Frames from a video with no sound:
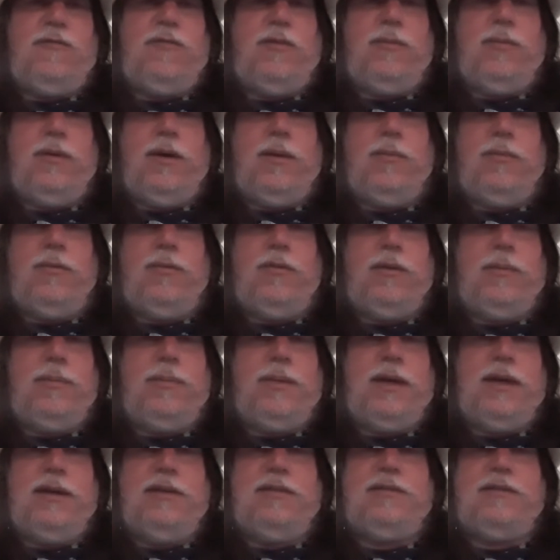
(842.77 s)
from Number of the
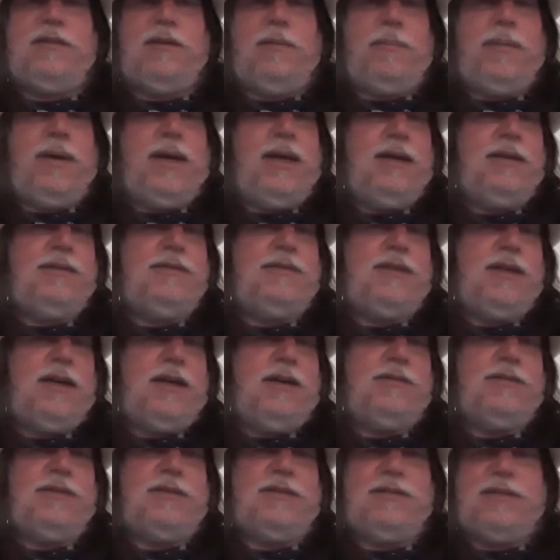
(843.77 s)
Beast. The band
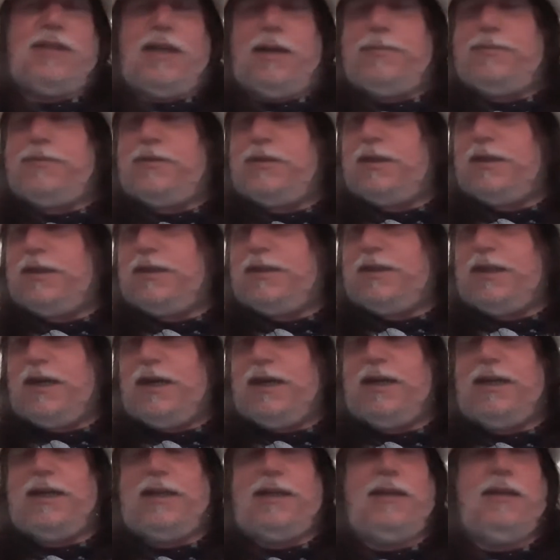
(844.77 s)
sounds exceptionally
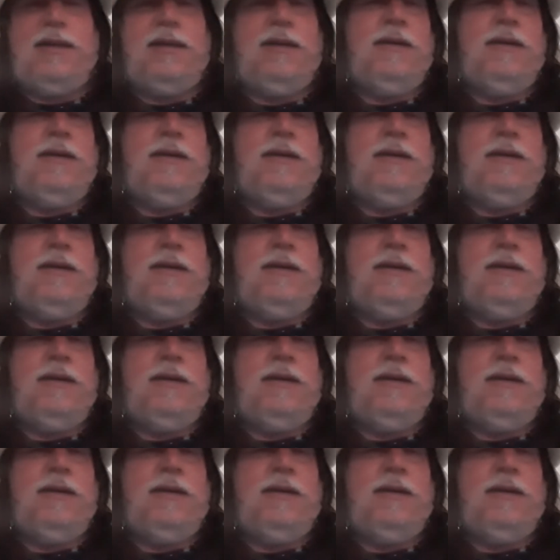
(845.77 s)
tight.